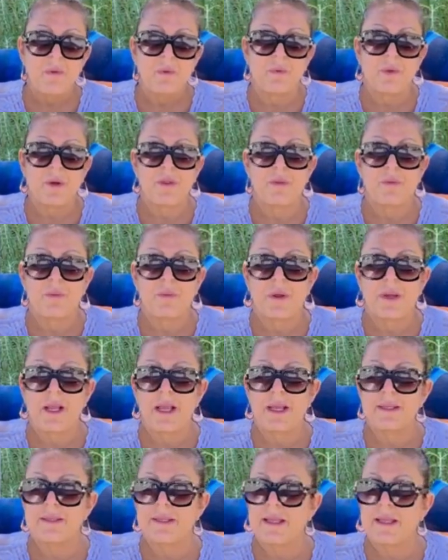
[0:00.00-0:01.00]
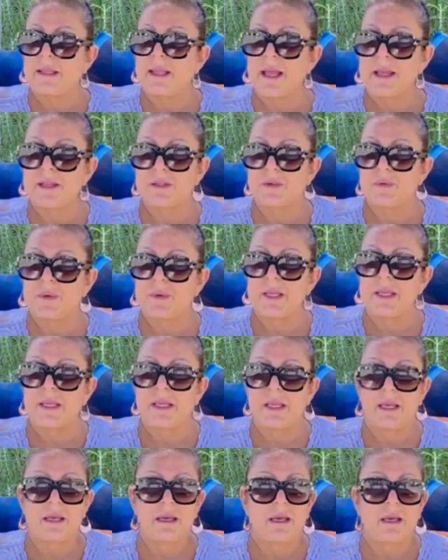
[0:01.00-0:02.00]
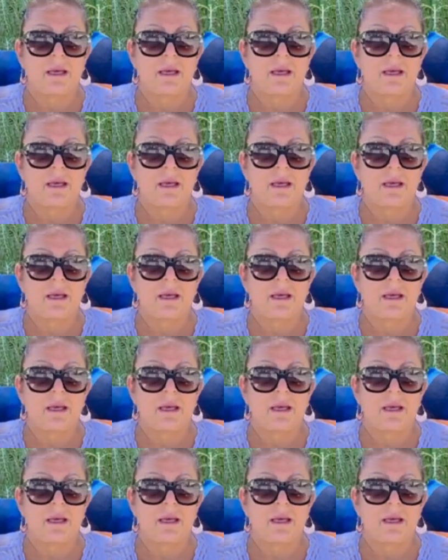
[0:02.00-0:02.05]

with what I said last week.